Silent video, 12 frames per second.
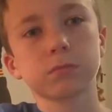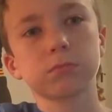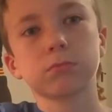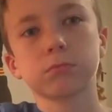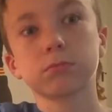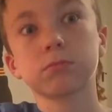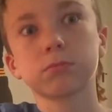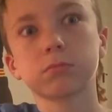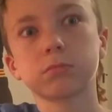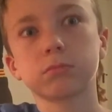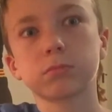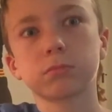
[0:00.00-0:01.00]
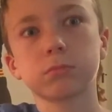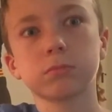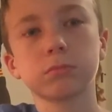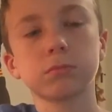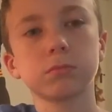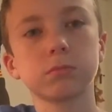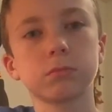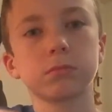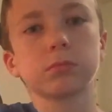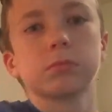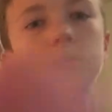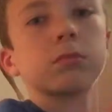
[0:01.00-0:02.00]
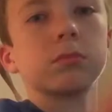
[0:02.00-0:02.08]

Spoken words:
(no one is talking)